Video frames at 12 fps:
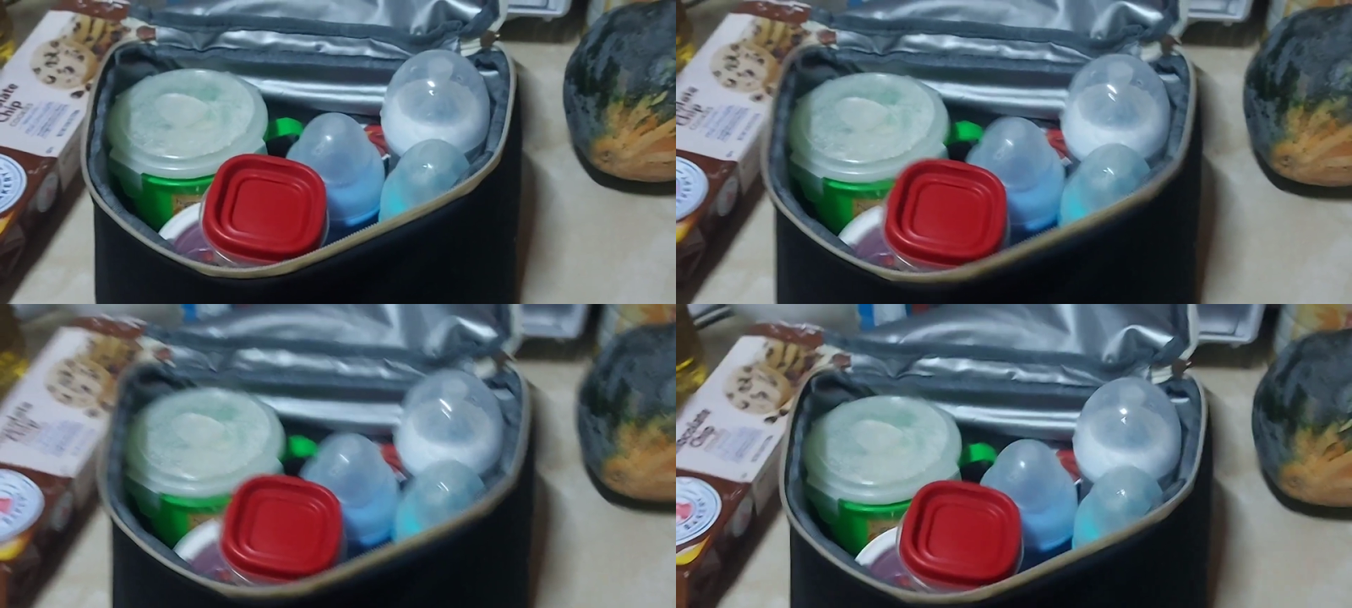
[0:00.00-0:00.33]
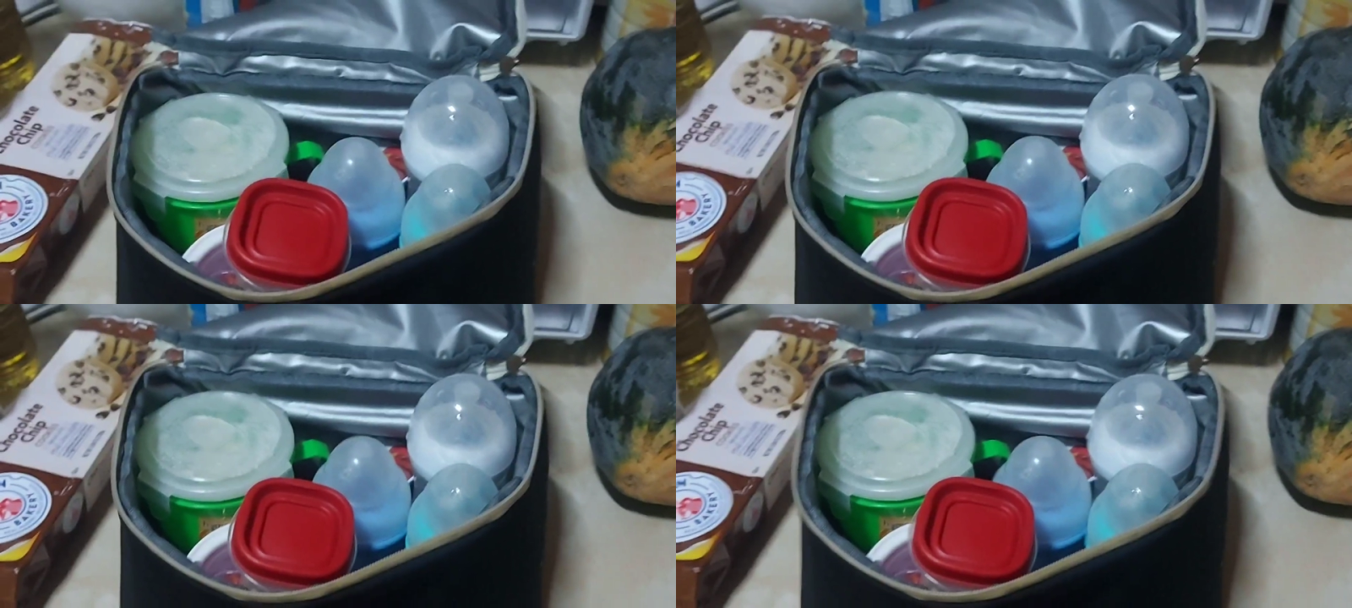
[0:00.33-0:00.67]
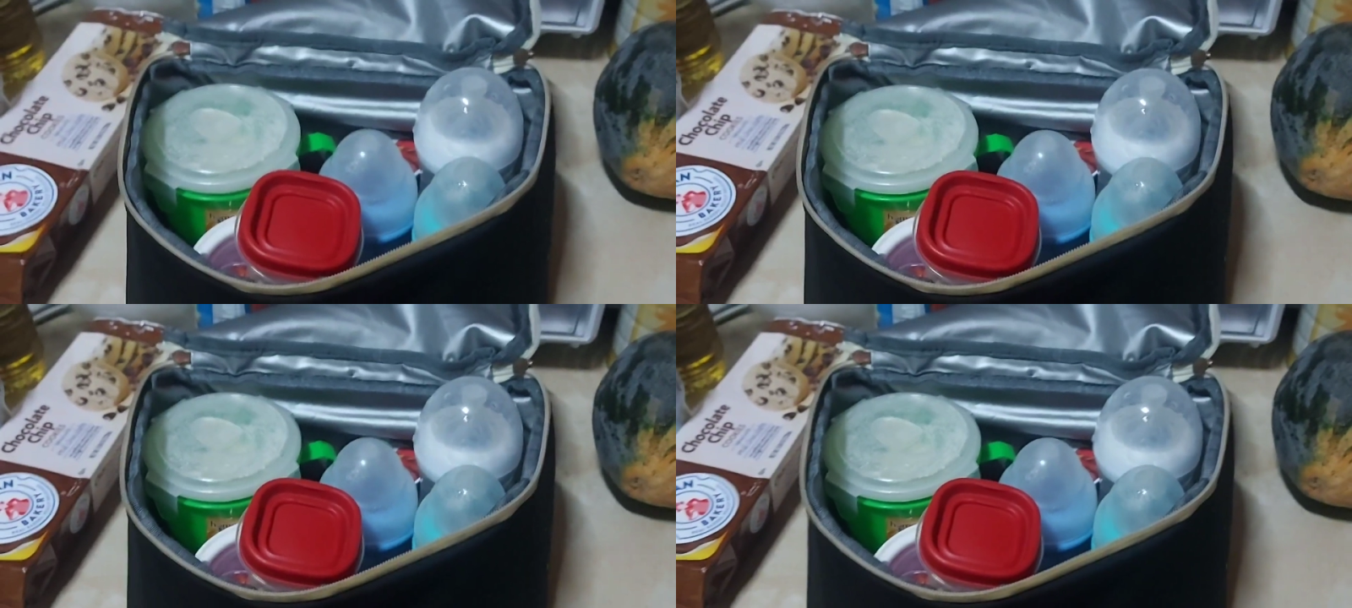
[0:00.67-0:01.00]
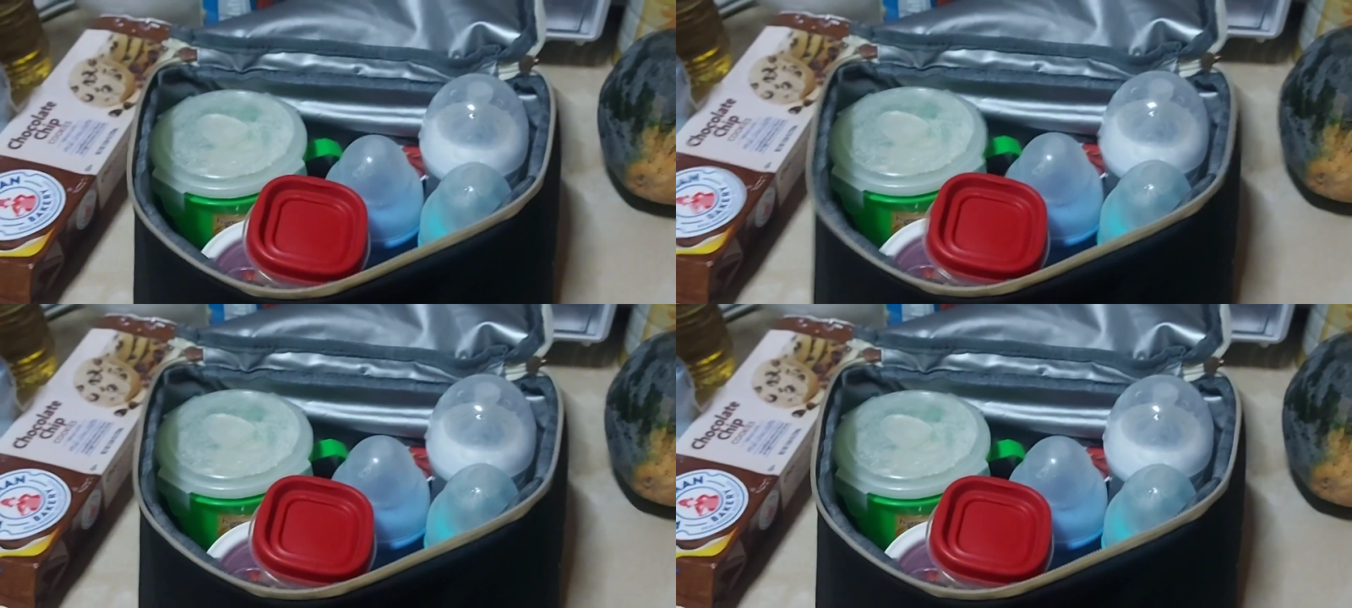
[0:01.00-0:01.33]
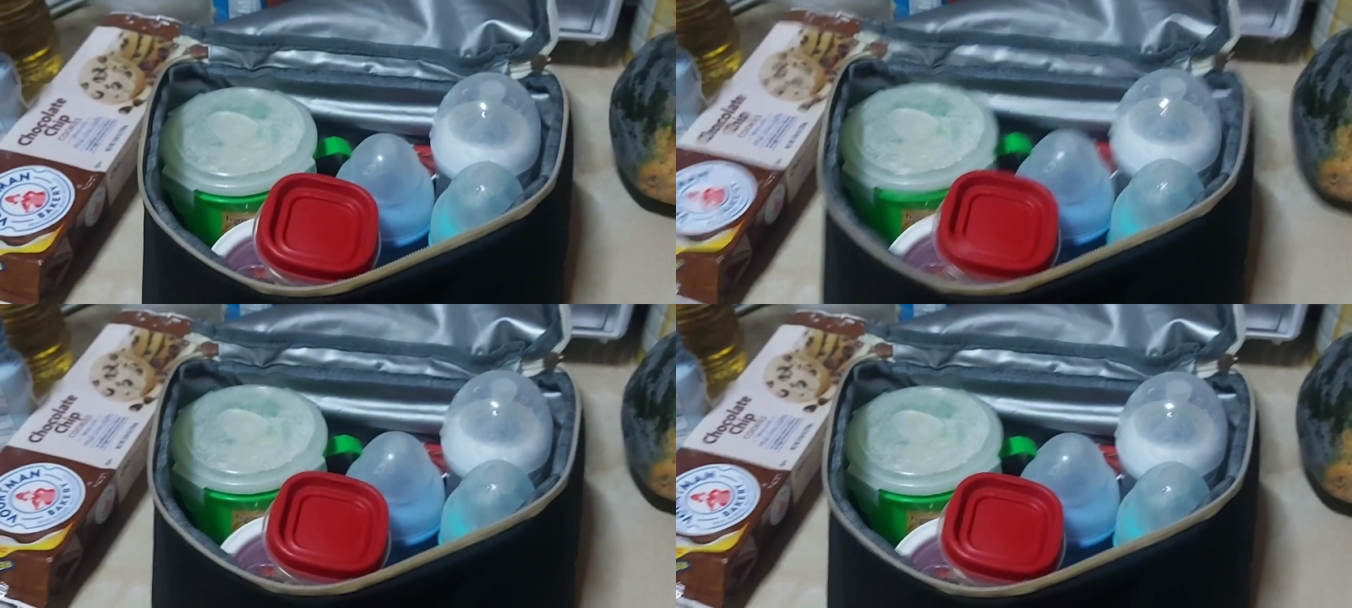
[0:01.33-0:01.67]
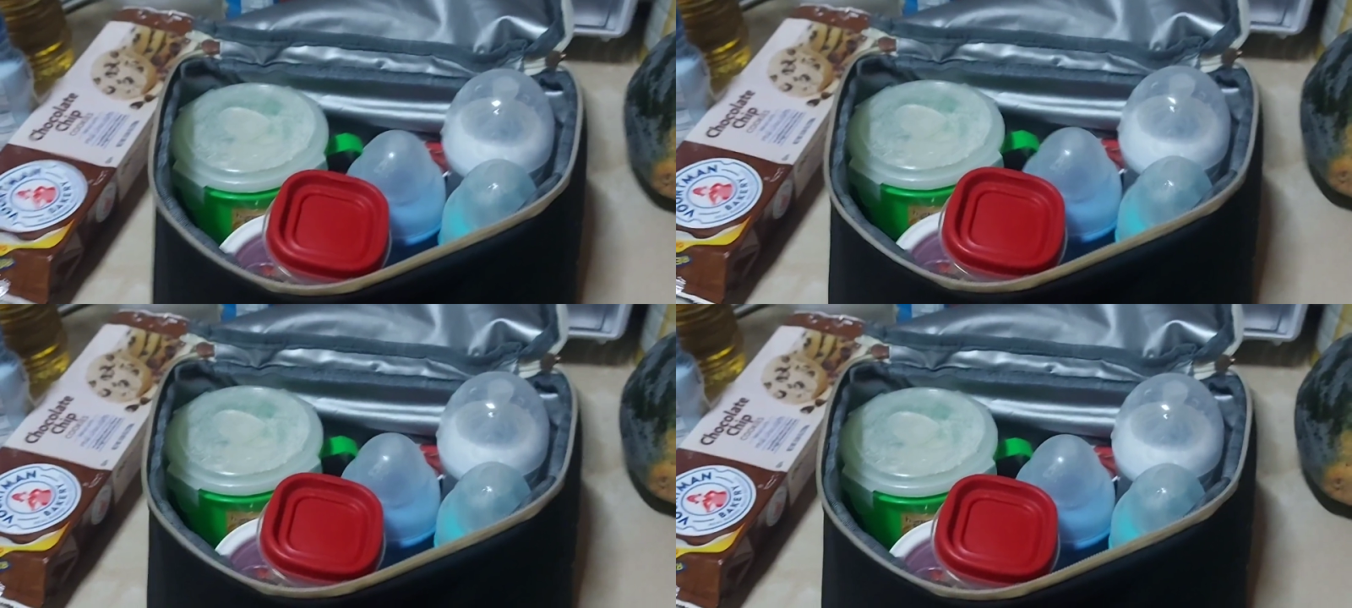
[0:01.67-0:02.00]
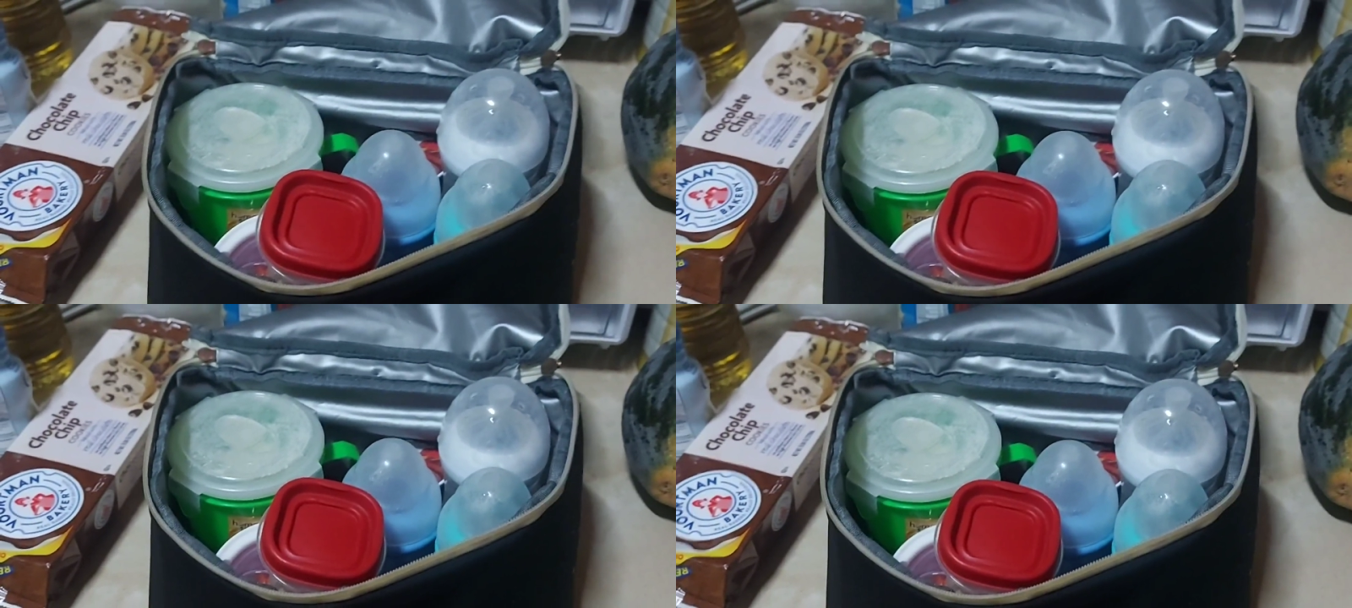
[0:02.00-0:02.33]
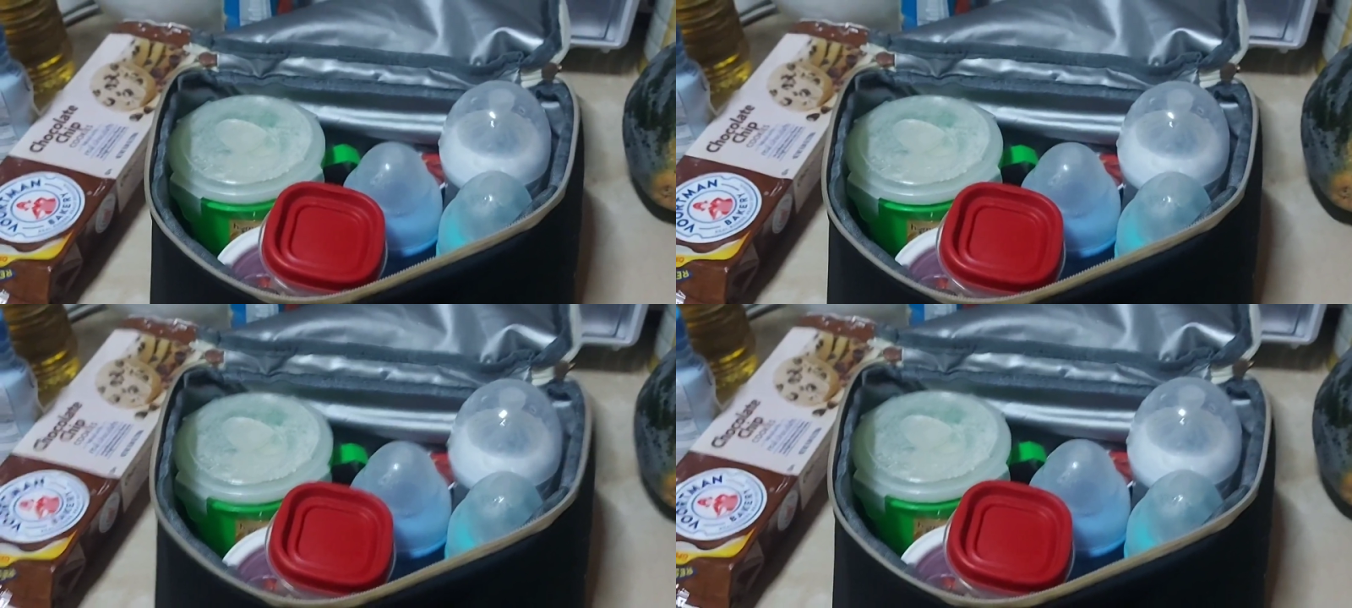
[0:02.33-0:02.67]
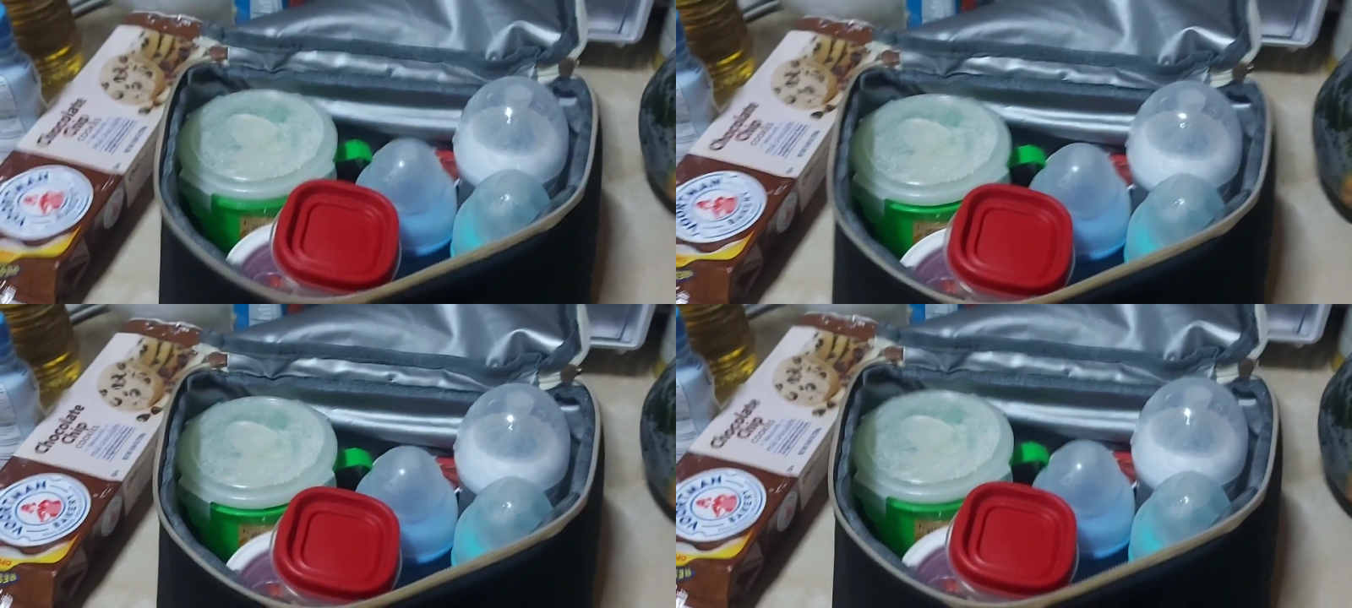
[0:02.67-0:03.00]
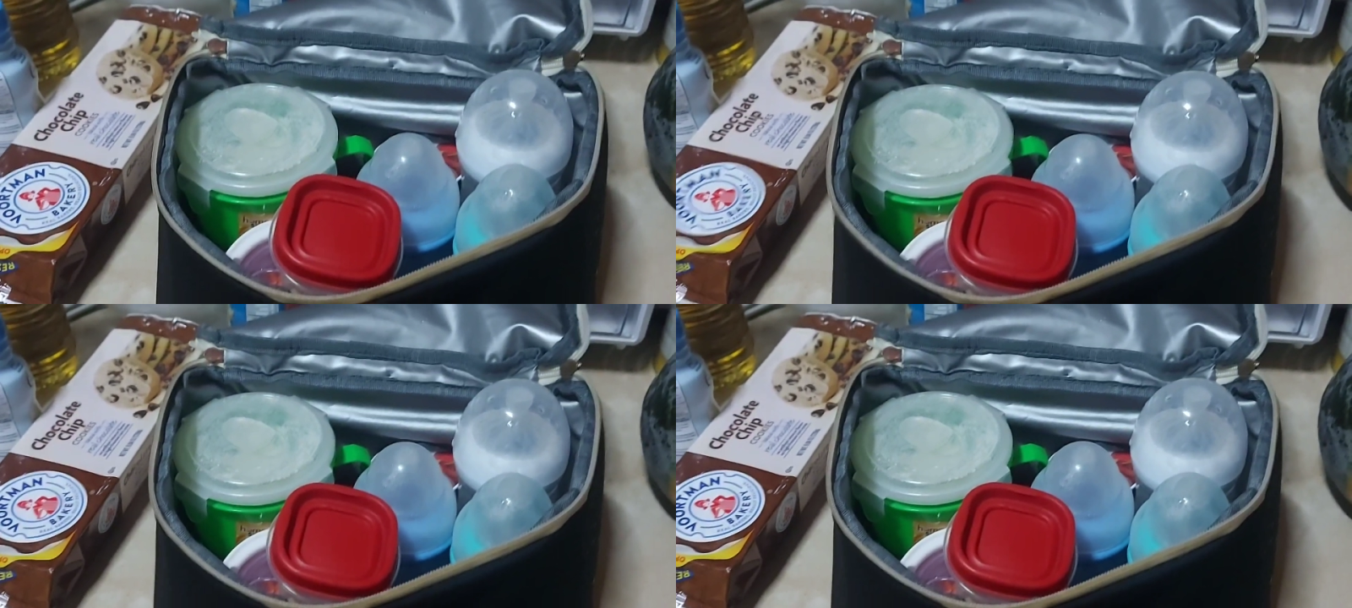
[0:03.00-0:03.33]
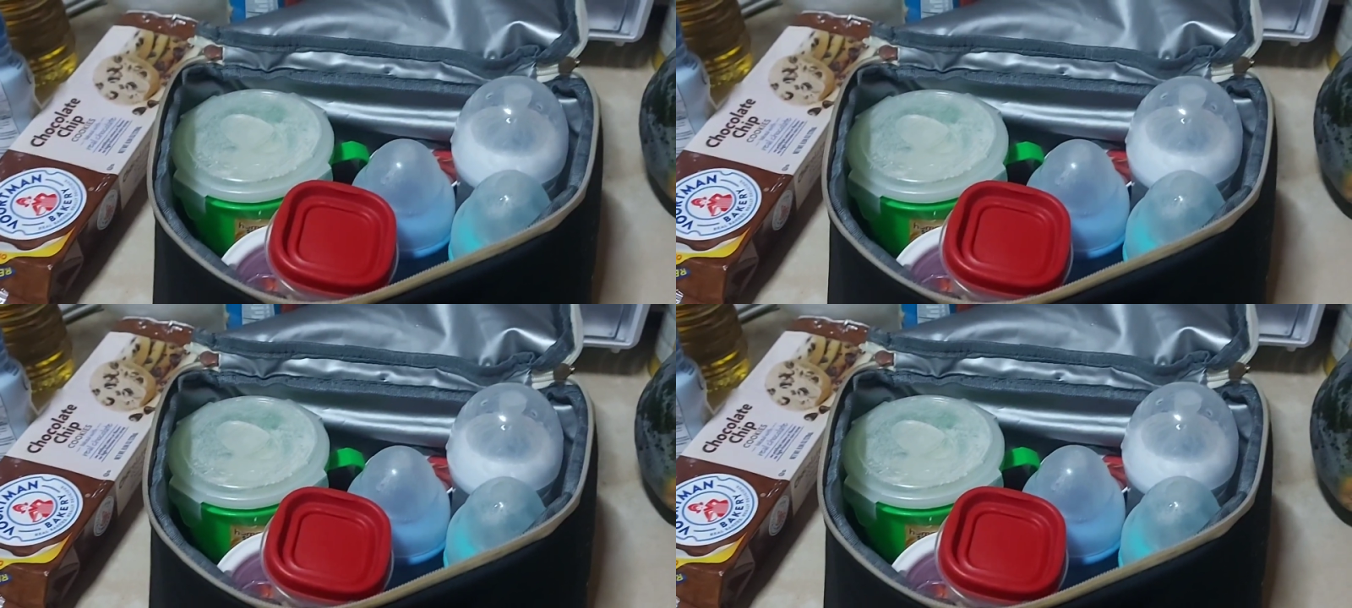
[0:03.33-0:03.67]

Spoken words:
Nobody's mouth can be seen.